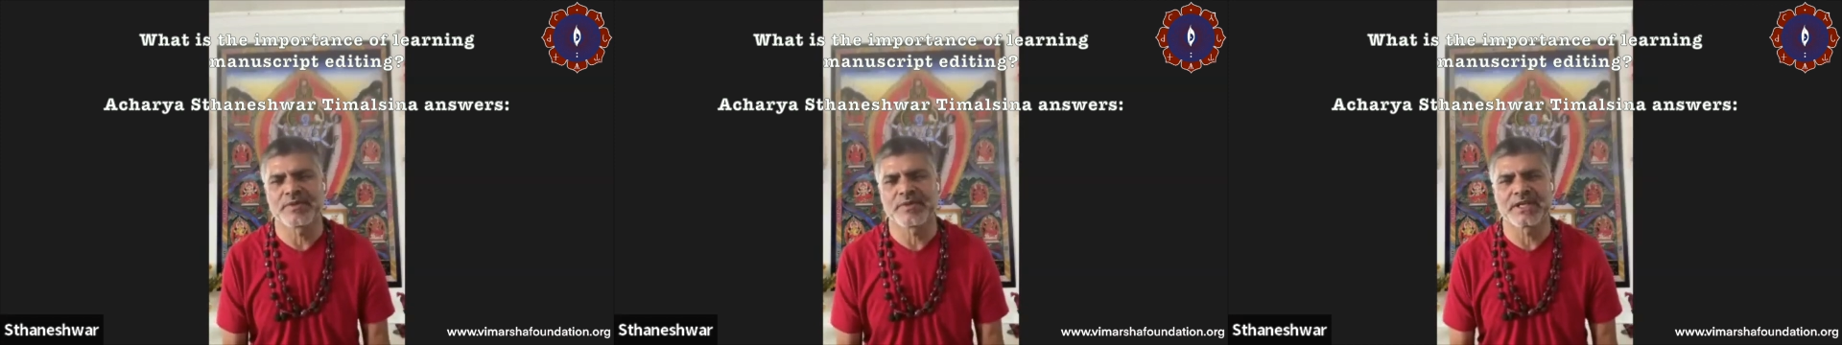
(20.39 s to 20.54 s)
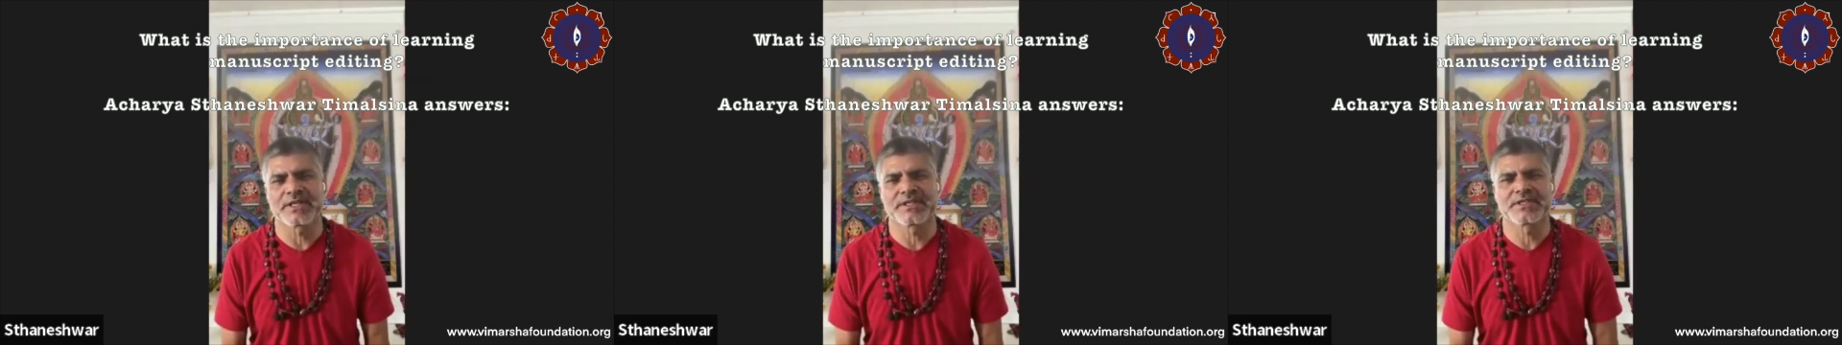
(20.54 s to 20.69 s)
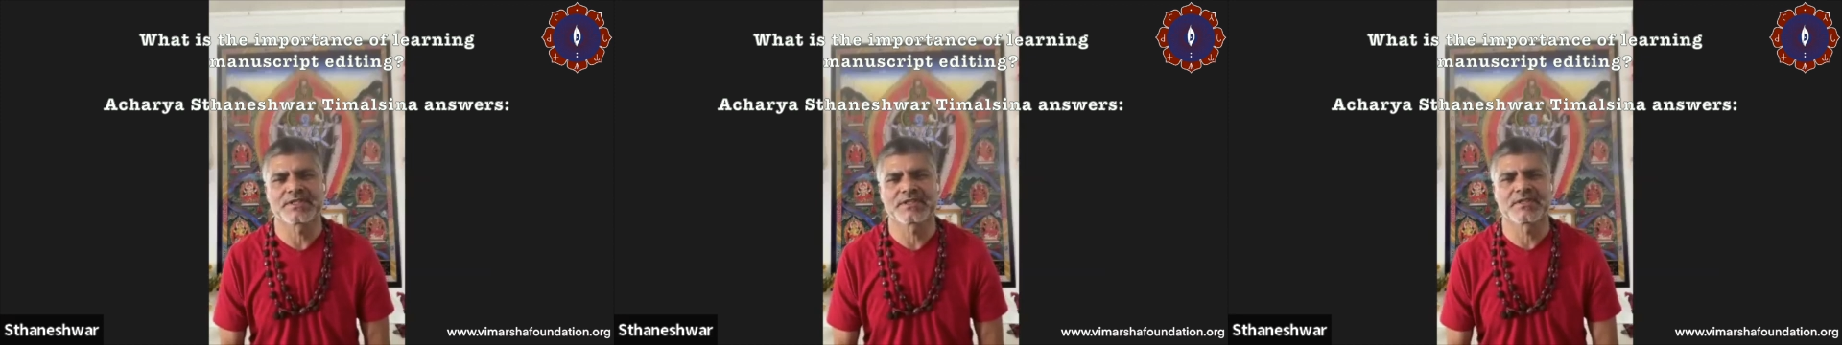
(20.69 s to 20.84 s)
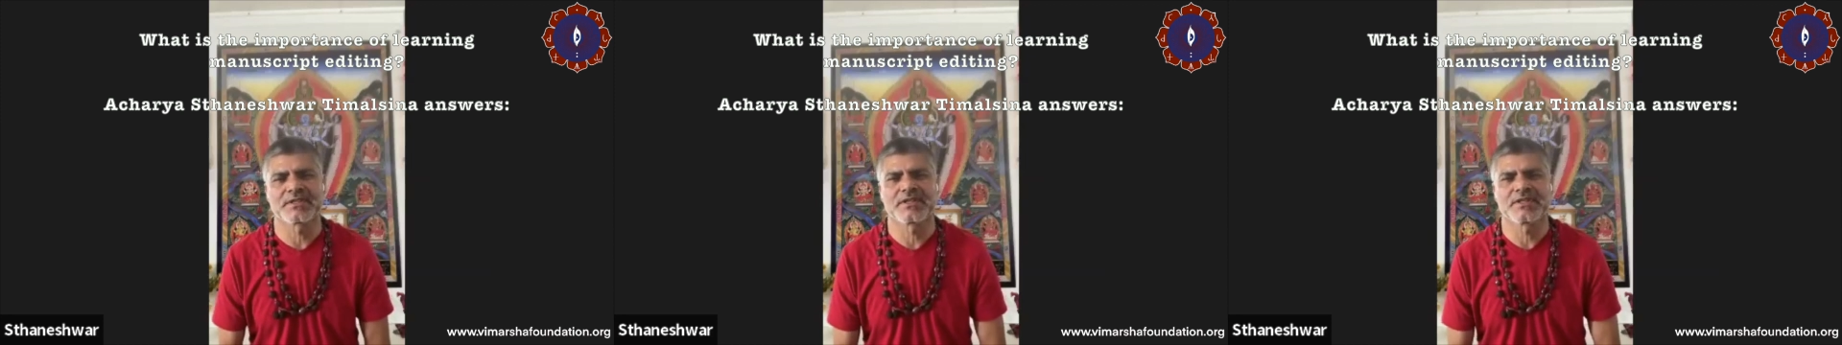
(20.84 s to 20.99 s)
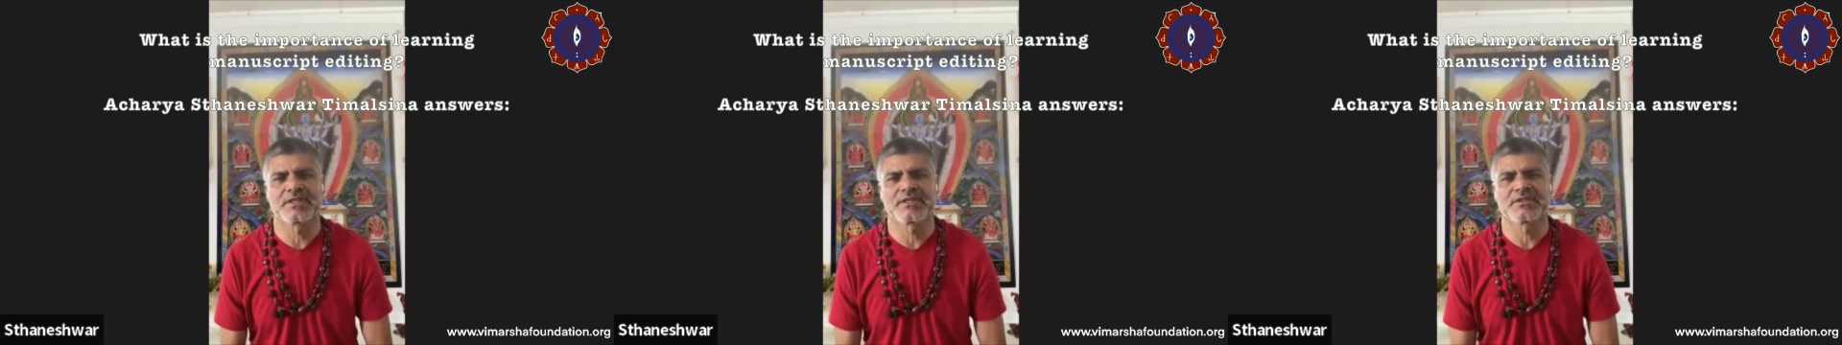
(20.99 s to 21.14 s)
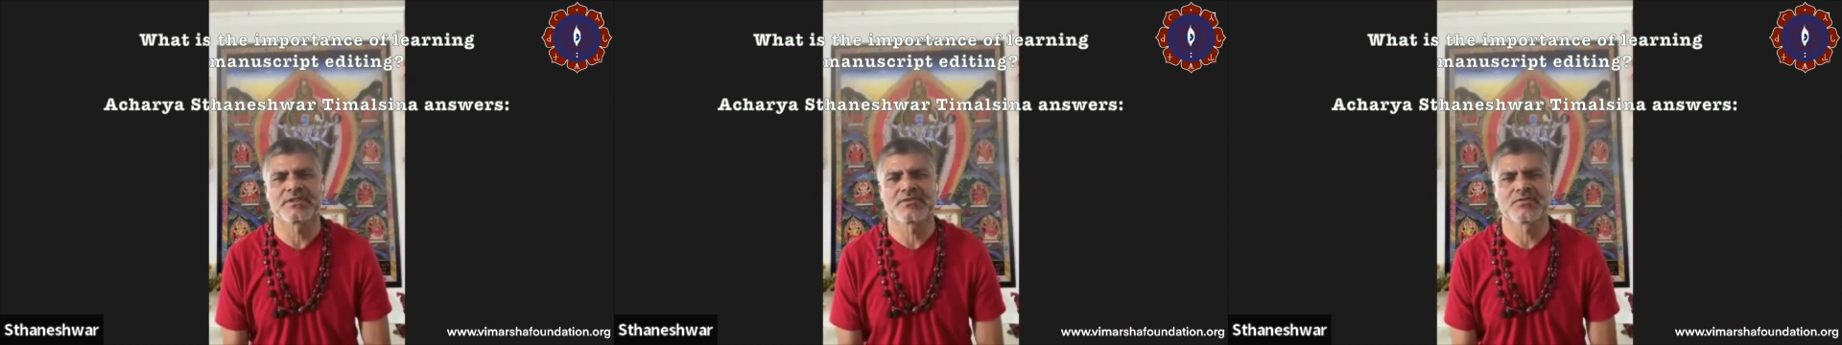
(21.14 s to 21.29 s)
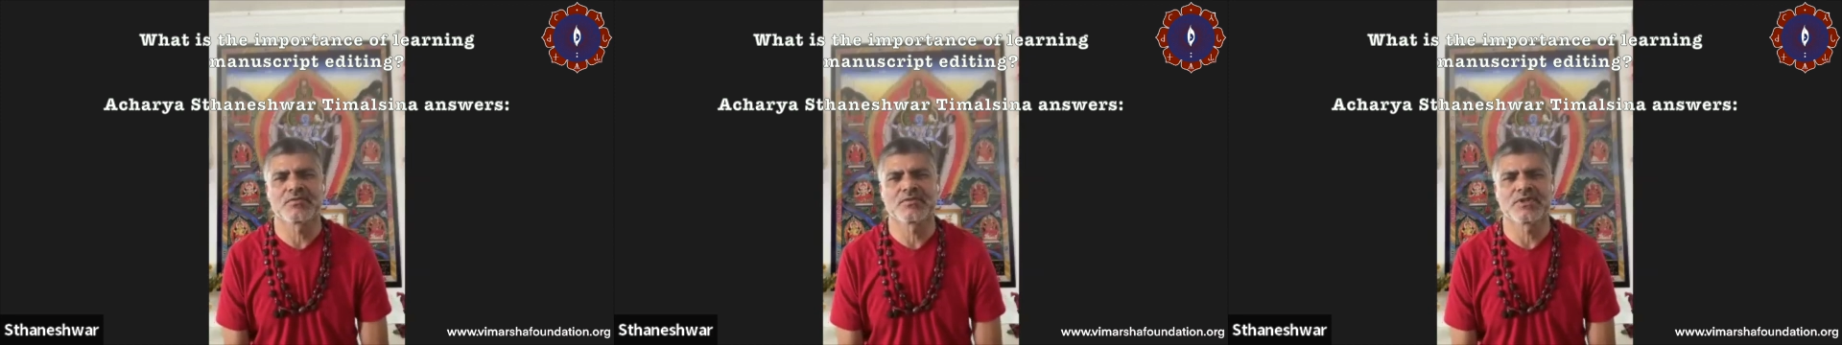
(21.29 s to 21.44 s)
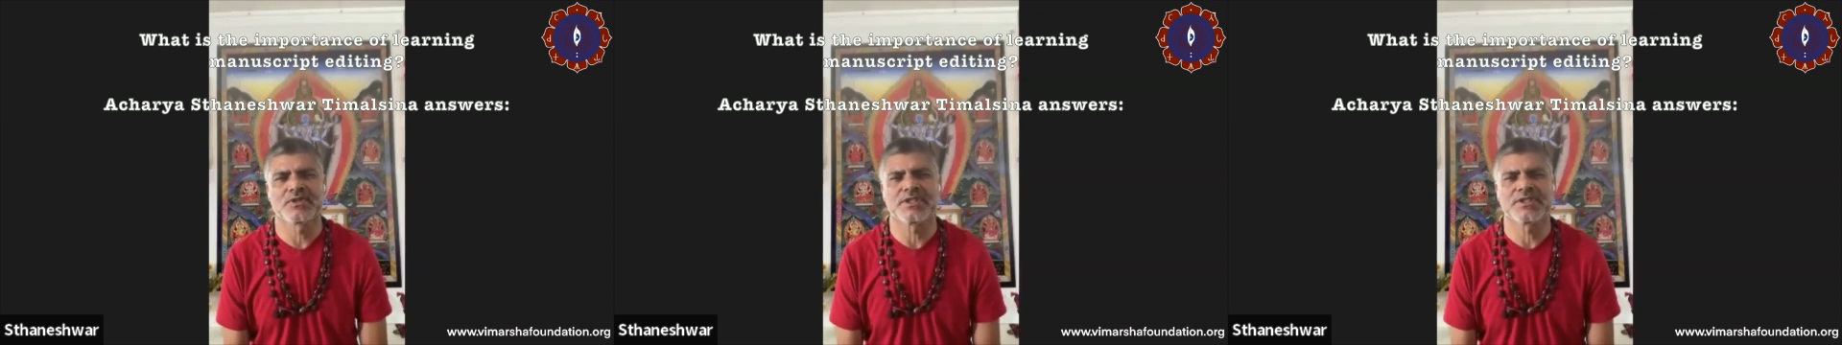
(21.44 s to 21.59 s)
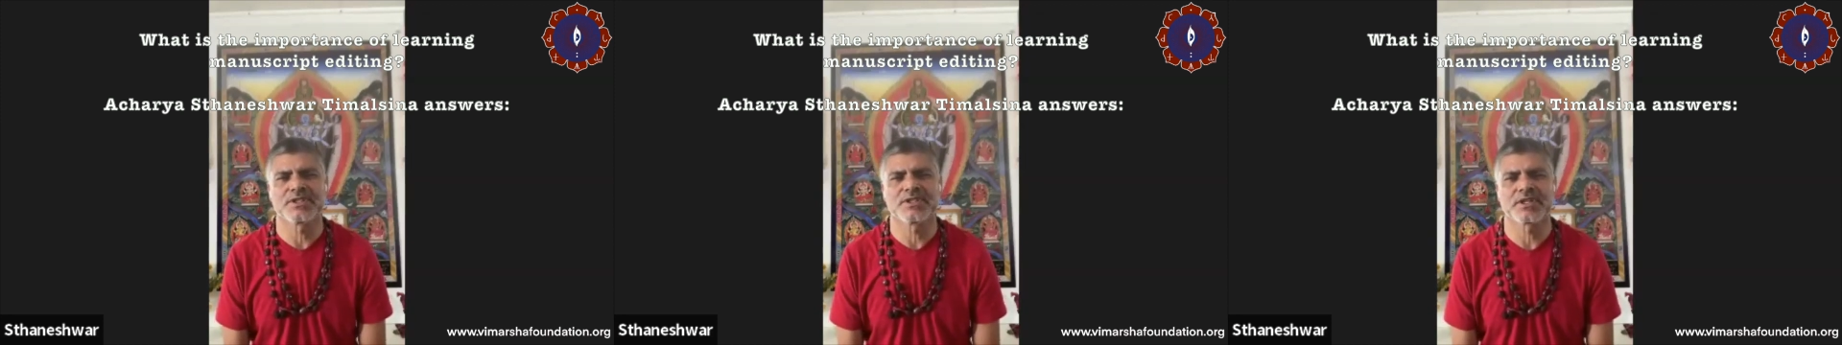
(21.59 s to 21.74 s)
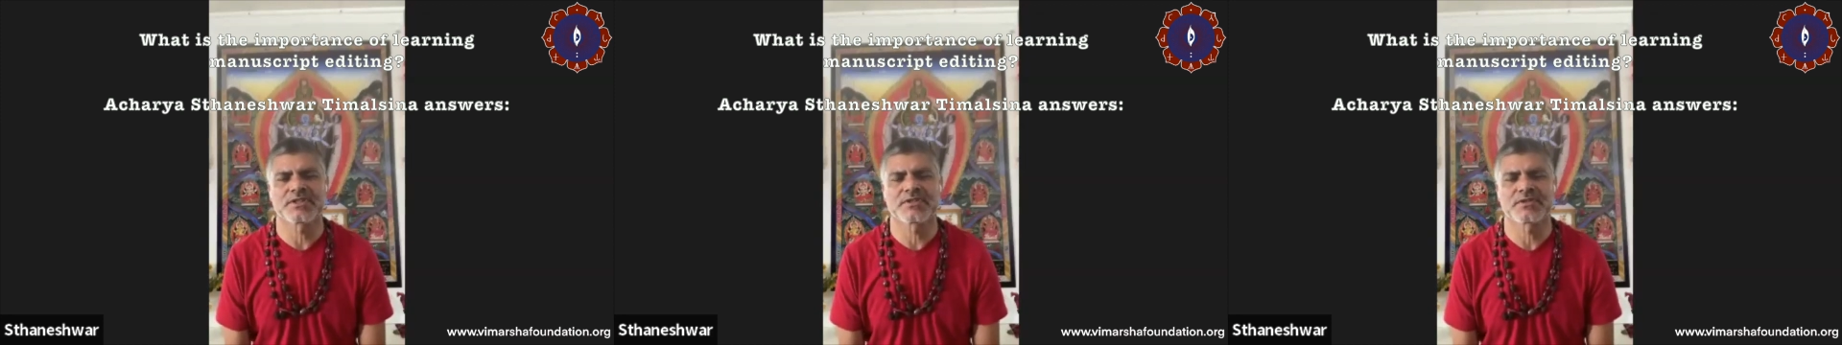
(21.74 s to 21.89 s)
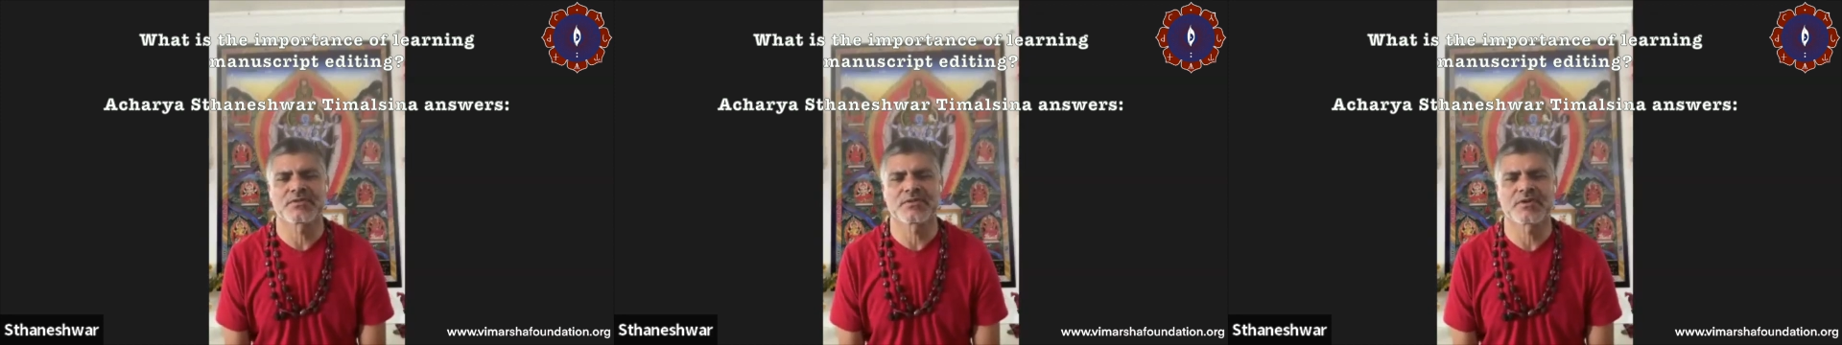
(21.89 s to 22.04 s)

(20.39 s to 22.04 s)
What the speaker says: begged these two teachers